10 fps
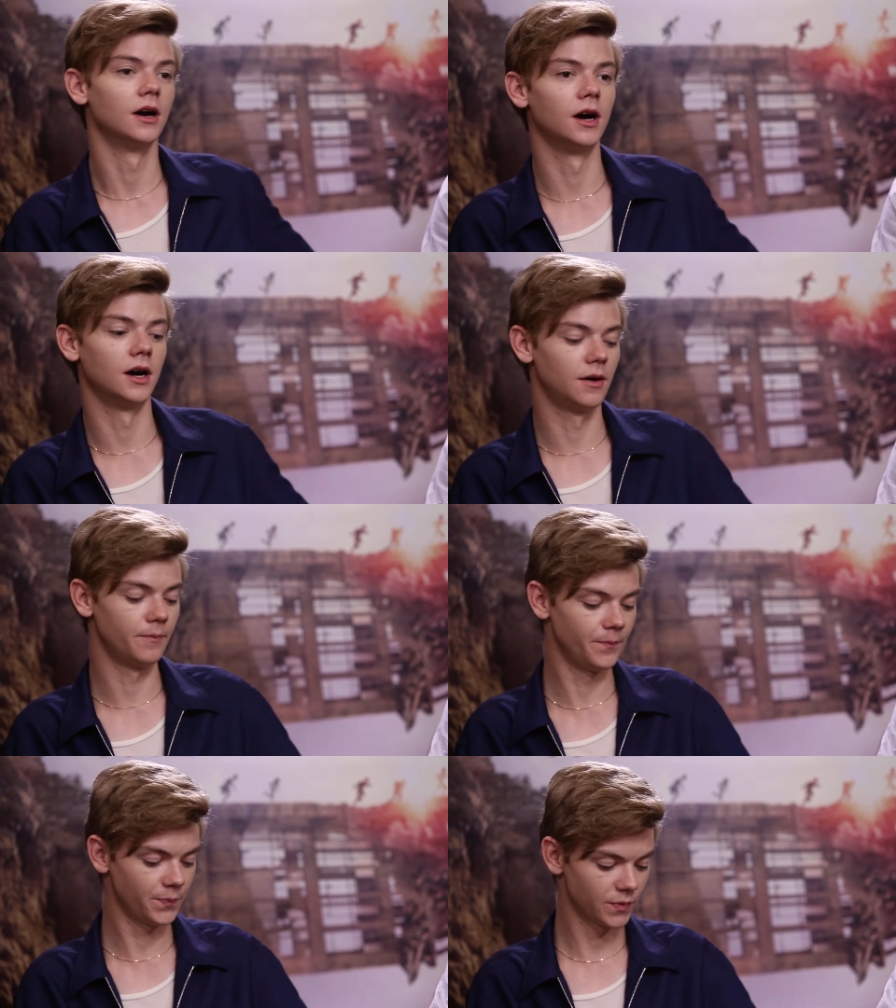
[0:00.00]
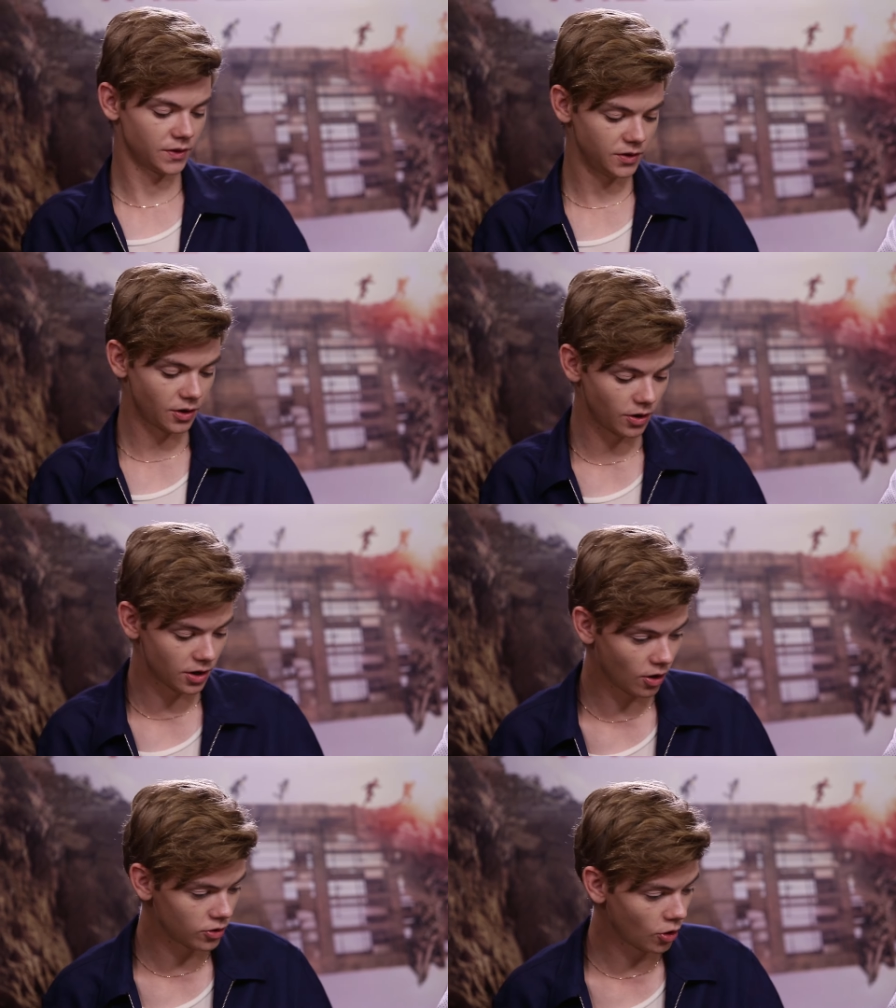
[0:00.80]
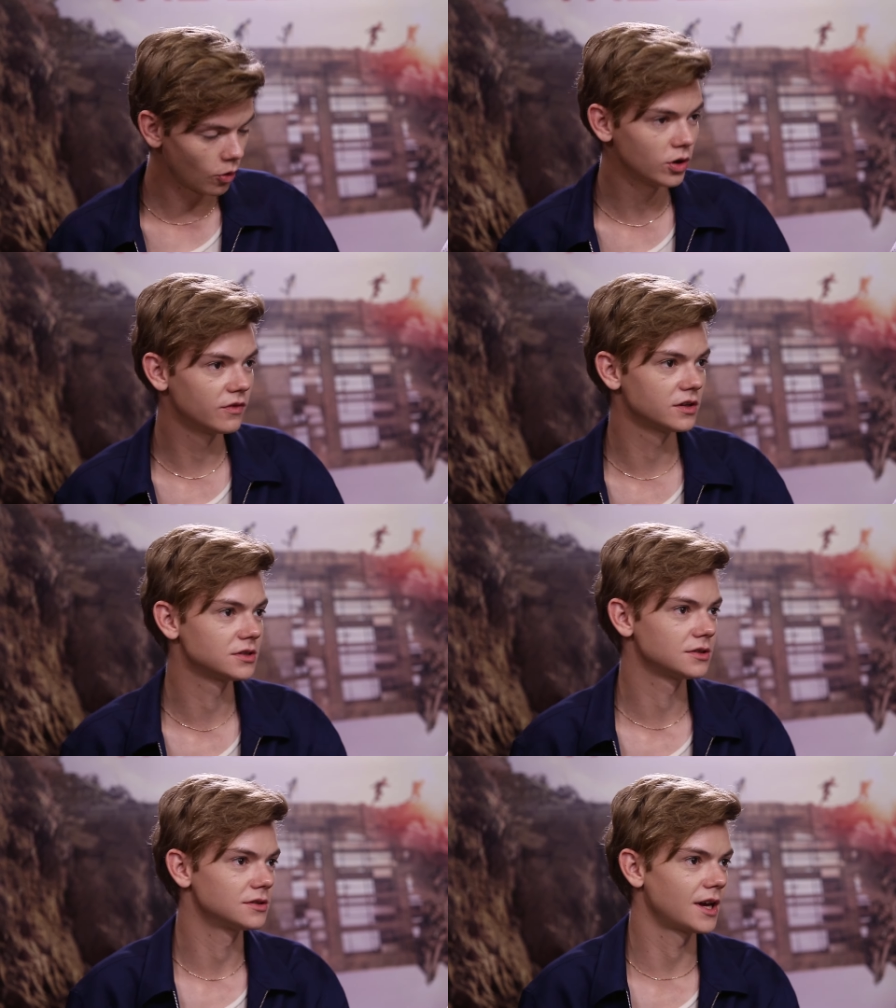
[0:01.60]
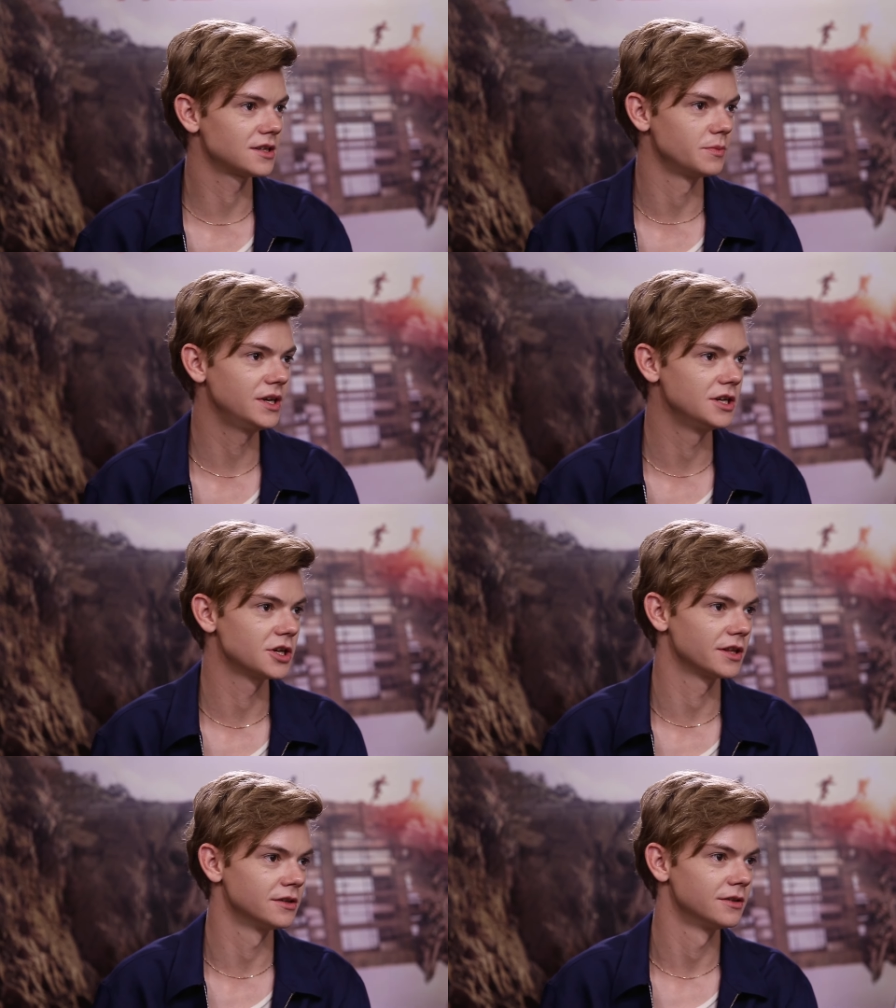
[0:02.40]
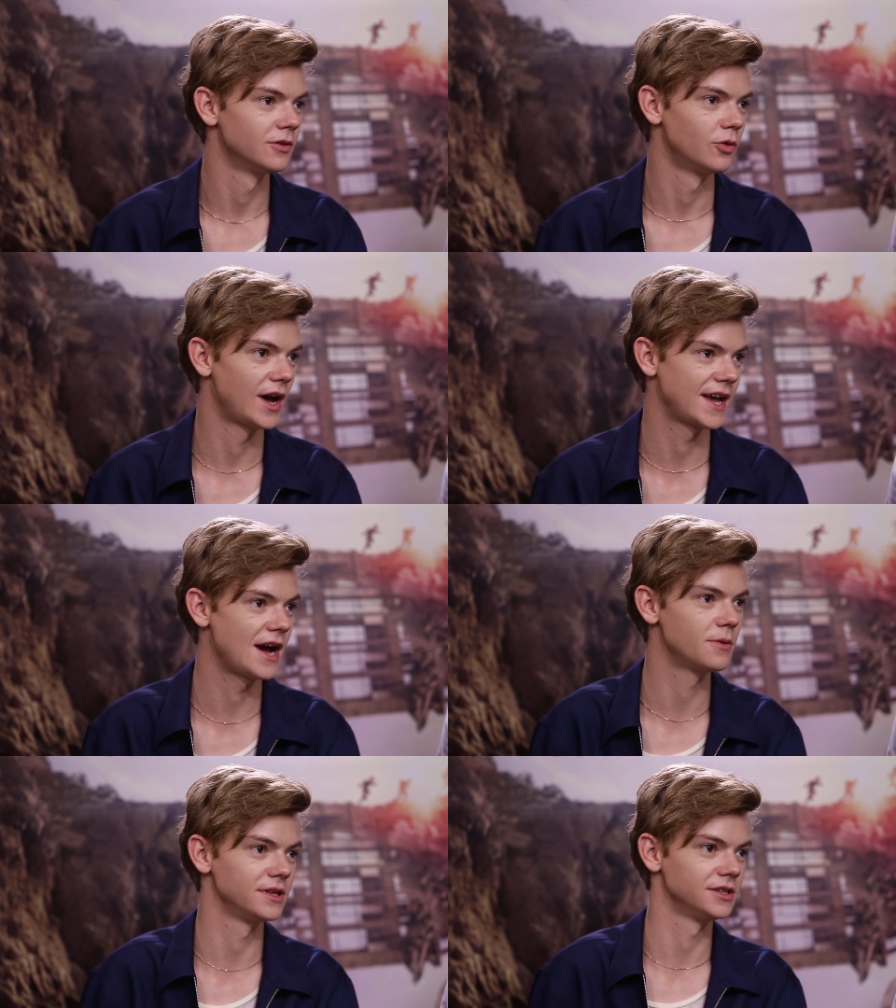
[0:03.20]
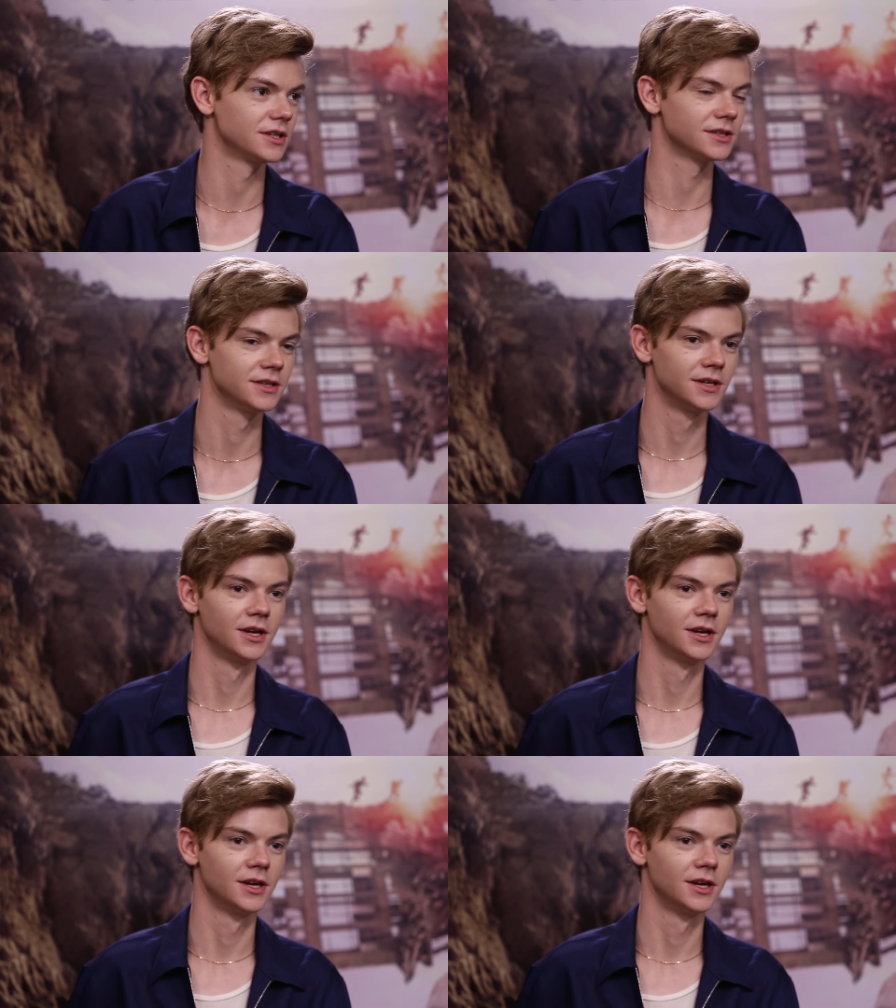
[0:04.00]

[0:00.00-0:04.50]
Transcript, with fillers: Um, you know, not all of us get to meet each other or hang out with each other.